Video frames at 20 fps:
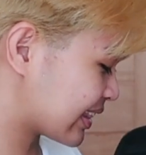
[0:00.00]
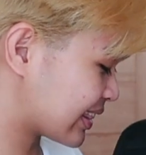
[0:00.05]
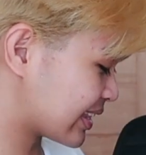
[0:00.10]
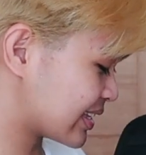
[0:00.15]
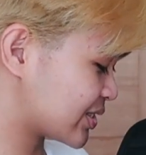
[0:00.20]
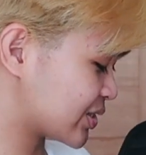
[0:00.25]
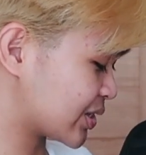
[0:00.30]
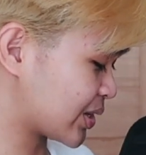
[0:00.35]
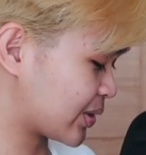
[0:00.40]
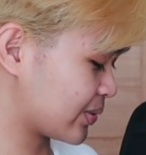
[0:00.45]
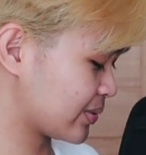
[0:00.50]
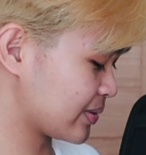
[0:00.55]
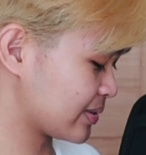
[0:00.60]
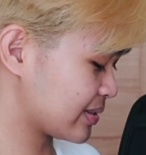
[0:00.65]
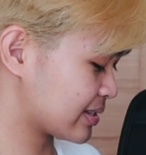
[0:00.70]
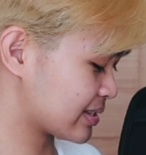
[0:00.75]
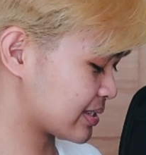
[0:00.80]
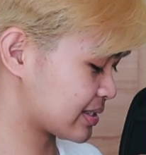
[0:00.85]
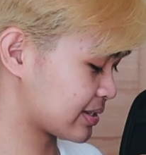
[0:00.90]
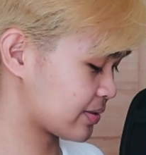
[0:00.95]
the drone.
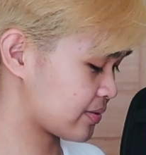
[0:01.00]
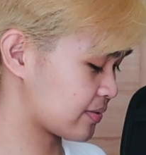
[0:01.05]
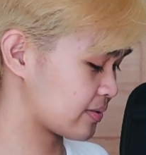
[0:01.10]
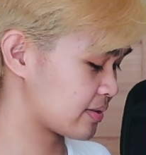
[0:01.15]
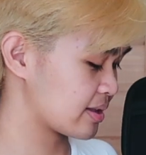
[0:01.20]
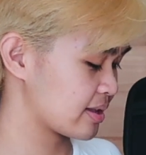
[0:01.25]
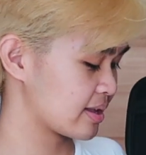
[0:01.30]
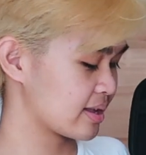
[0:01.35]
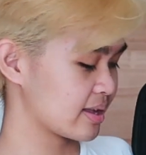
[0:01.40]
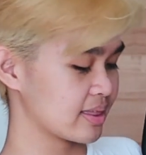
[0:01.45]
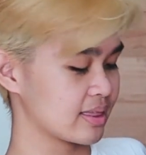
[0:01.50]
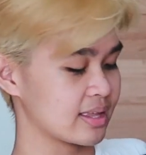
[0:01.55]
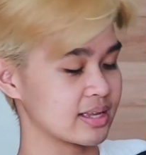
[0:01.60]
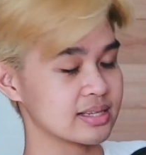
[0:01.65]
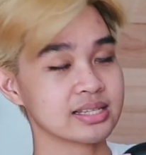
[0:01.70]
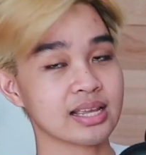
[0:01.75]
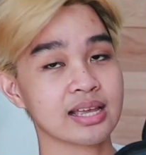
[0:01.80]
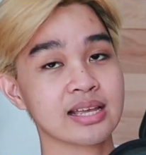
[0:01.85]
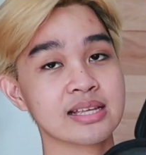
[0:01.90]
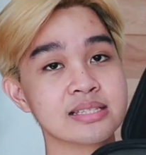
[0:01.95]
So
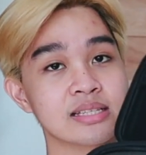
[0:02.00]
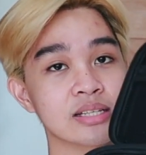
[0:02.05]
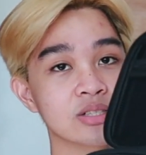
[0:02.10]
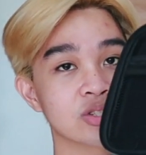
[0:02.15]
this is a